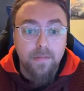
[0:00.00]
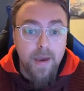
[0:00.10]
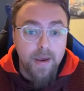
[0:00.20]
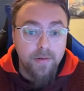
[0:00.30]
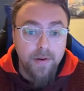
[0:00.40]

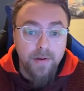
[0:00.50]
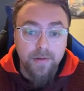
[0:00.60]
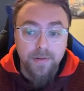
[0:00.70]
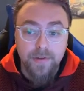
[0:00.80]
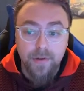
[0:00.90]

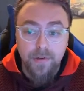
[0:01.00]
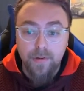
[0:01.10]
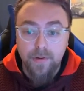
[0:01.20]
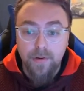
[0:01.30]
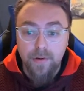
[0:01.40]
macros,
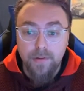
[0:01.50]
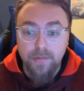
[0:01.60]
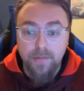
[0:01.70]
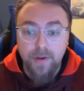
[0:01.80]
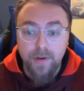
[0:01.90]

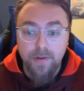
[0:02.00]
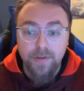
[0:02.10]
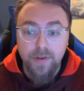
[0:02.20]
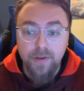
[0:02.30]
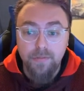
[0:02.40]
or, you know,
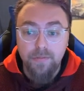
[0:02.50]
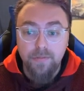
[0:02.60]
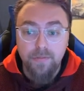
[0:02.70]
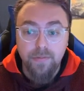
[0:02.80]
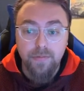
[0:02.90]
so you
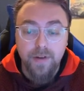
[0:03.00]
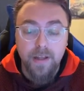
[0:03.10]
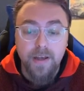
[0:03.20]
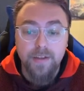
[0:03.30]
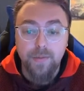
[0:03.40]

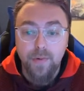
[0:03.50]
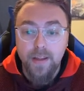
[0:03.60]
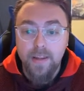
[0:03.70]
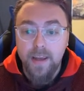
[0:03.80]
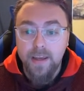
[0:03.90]
realize
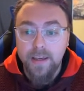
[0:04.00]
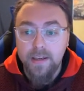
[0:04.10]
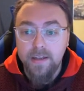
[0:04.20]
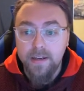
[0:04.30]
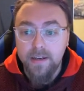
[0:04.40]
what that
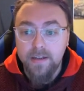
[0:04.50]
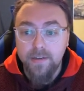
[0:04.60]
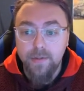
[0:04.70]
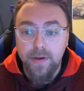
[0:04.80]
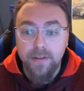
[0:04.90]
key
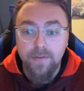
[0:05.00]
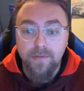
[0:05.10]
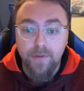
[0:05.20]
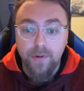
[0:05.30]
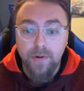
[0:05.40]
does, what it's
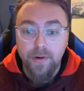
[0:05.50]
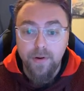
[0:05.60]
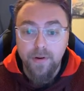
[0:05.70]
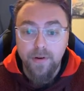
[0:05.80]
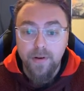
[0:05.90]

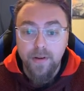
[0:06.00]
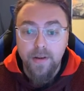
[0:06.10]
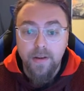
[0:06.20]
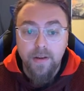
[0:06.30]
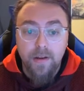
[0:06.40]
for,
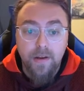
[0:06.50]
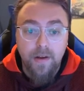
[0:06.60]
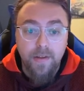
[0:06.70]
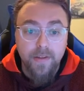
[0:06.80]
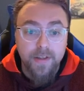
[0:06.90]

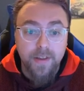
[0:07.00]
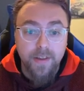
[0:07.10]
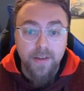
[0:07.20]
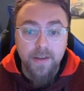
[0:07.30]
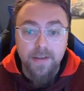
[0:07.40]
all these
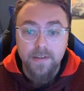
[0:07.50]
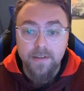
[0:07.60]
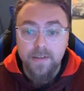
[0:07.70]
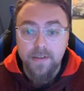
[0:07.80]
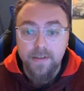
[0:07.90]
other
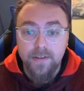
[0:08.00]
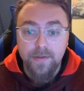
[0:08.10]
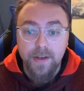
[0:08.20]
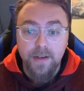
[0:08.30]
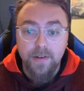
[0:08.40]
things,
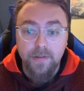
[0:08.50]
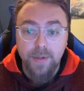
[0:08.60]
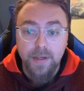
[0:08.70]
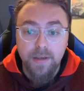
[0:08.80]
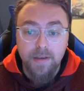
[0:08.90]
this will not only
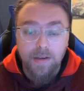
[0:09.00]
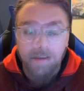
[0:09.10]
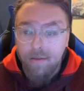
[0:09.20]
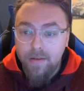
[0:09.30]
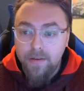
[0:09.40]
be
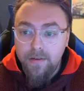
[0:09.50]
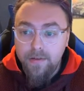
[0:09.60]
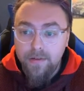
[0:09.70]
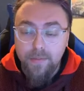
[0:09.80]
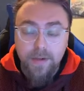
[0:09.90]
this
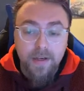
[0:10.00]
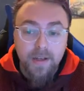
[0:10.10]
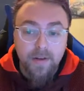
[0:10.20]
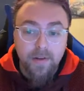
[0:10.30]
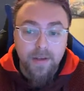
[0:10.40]
will be
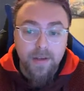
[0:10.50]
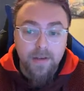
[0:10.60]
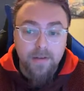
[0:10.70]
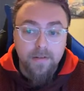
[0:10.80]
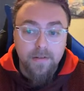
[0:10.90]
not
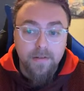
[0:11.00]
only